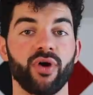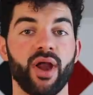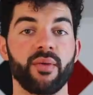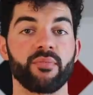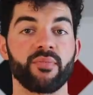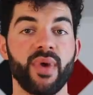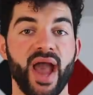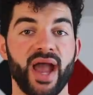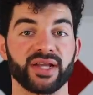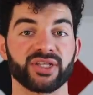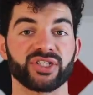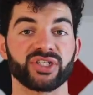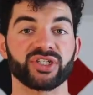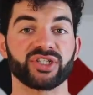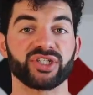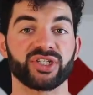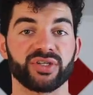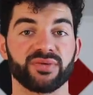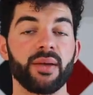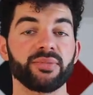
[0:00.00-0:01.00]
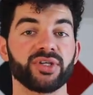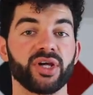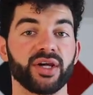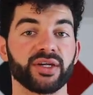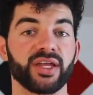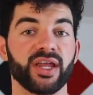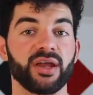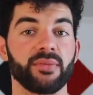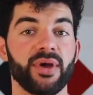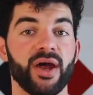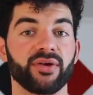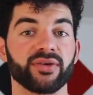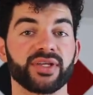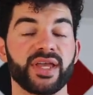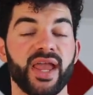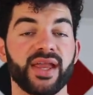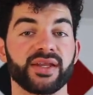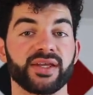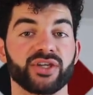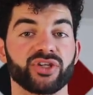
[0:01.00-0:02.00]
rep maxes. I'm talking about
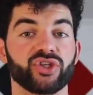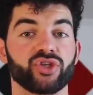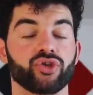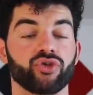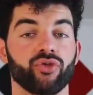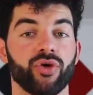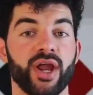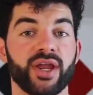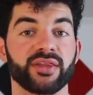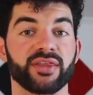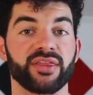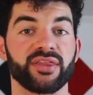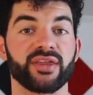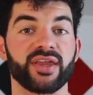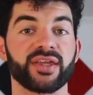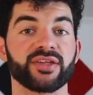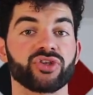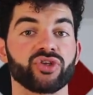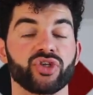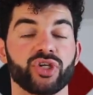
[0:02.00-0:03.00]
gaining strength in